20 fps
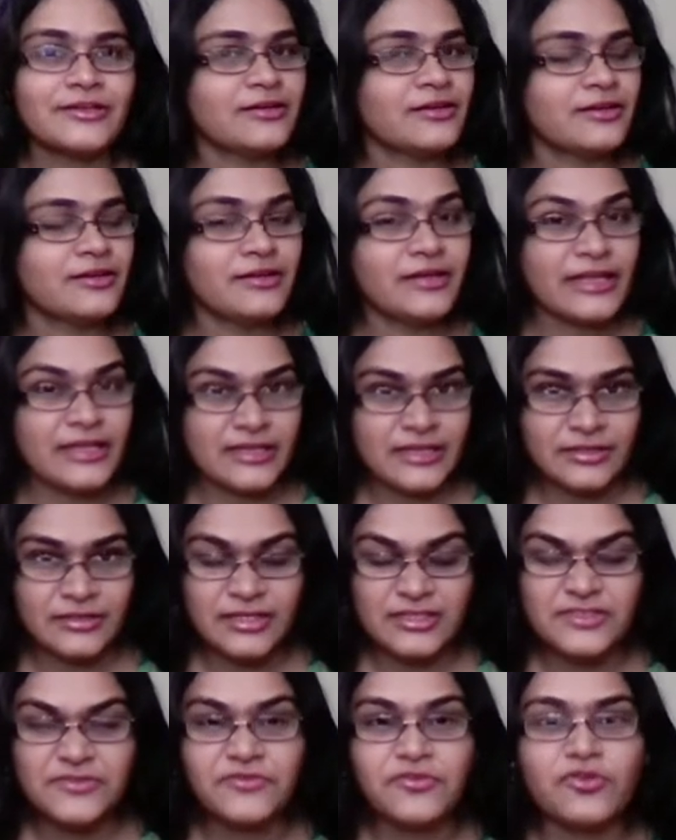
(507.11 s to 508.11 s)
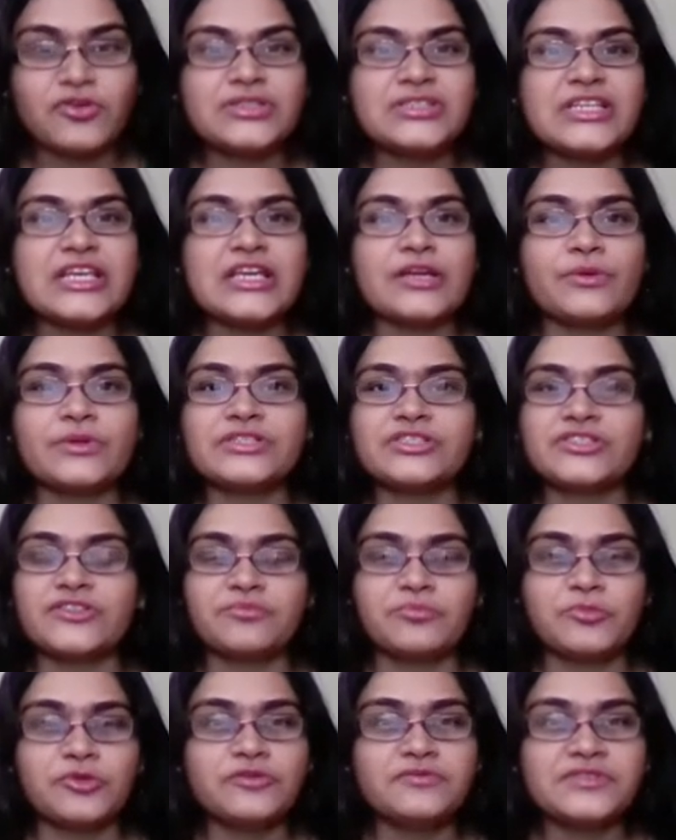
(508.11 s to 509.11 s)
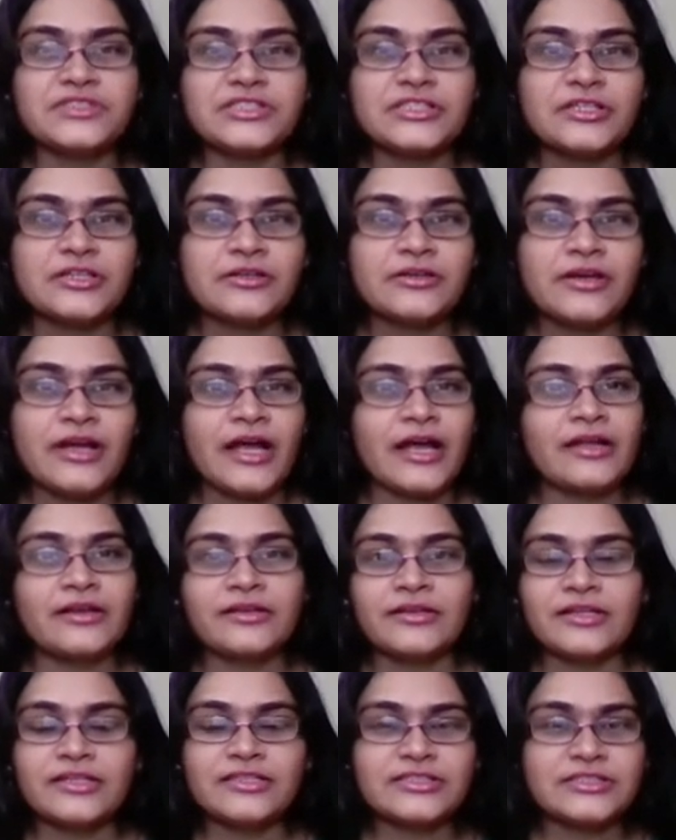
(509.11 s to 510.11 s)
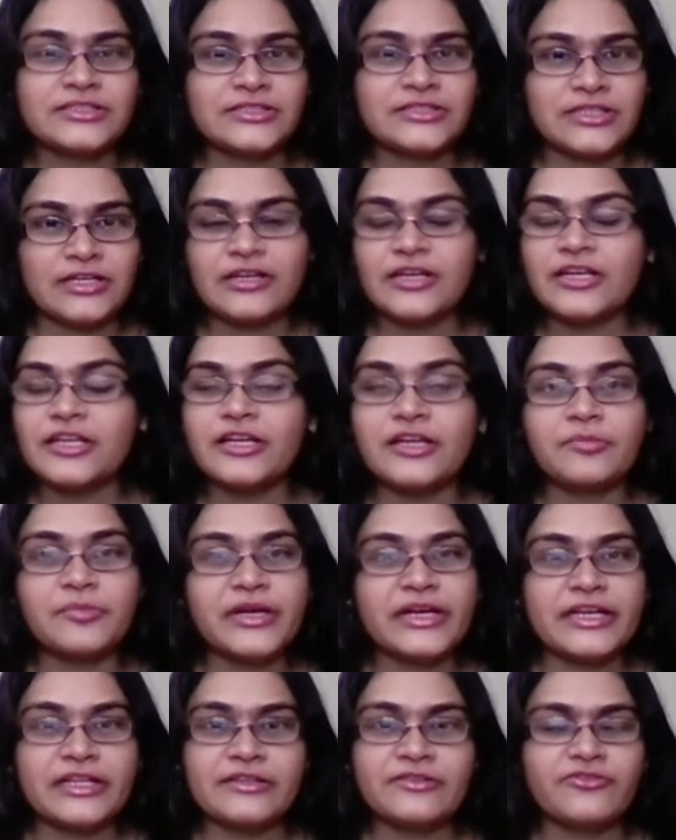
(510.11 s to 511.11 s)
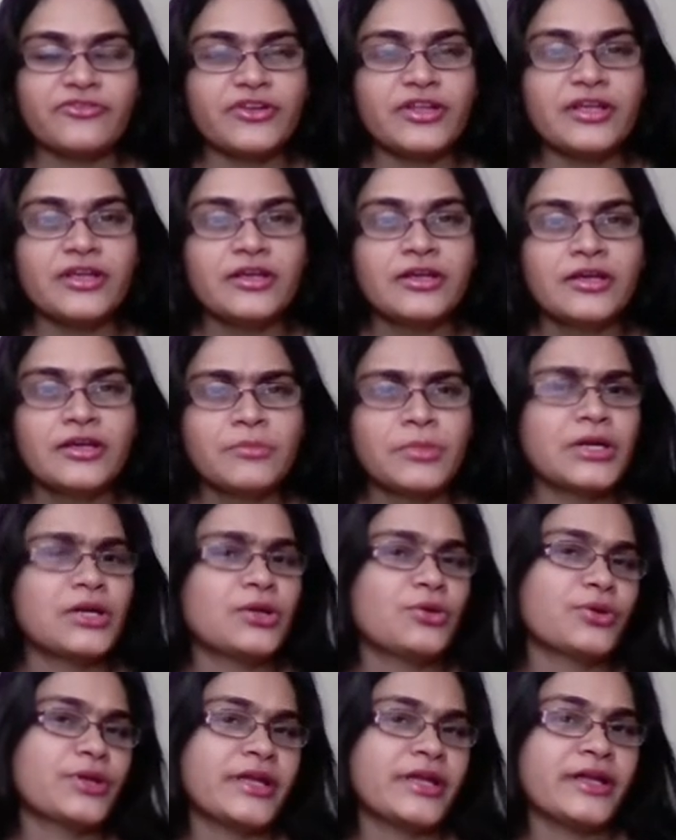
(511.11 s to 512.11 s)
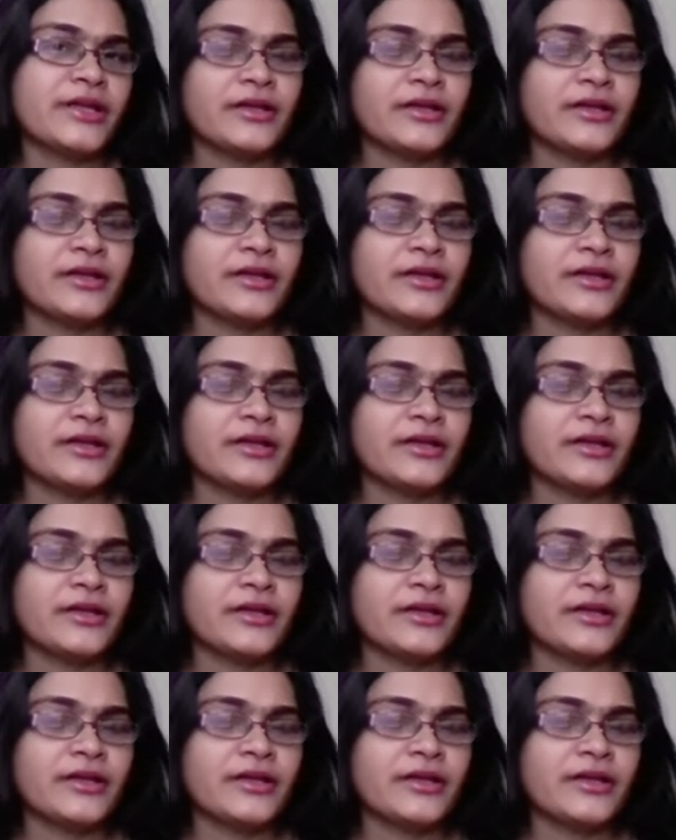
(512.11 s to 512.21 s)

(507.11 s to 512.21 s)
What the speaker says: Like, there's a 4 sequence of moves and it's a clear mate in 3. But okay,